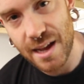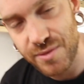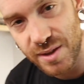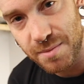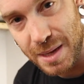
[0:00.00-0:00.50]

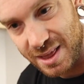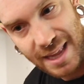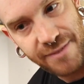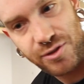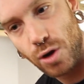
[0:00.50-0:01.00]
have
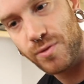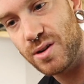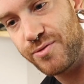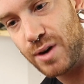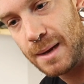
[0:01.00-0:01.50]
been left
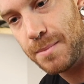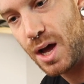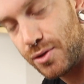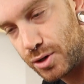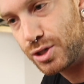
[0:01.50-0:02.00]
over from
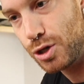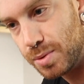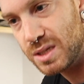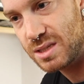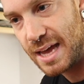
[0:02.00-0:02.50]
other
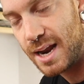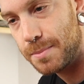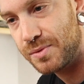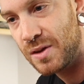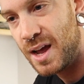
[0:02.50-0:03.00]
tubeless
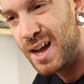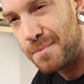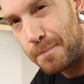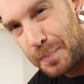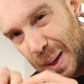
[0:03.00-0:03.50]
setups.
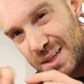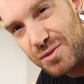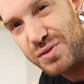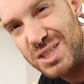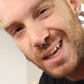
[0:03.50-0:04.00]

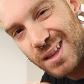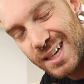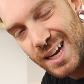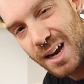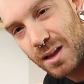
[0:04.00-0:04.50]
Bunch of
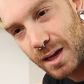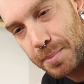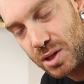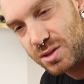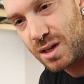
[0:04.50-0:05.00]
sealant kind of
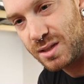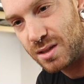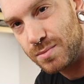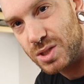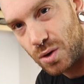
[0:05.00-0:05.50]
like built onto
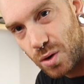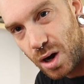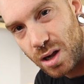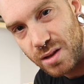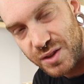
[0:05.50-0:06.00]
them, so
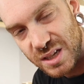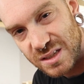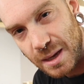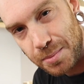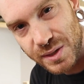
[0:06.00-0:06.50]
all of
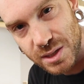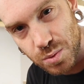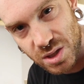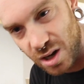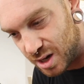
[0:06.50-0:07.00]
the
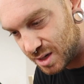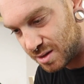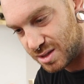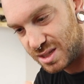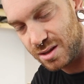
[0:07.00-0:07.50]
suppleness was
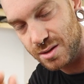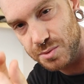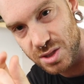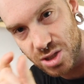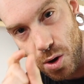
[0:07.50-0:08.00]
gone. The
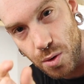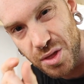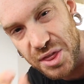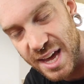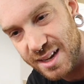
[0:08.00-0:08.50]
sealant was so
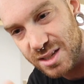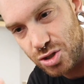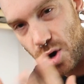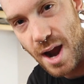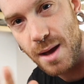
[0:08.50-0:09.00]
thick,
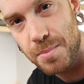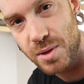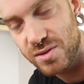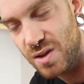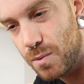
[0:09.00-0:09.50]
dried up
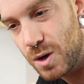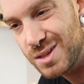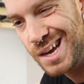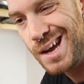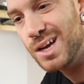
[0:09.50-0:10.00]
on the
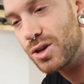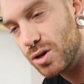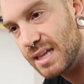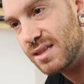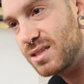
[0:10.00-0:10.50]
sidewalls,
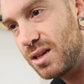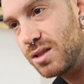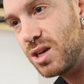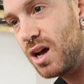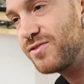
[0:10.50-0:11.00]
couldn't get the
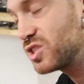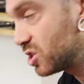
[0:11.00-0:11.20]
sealant off,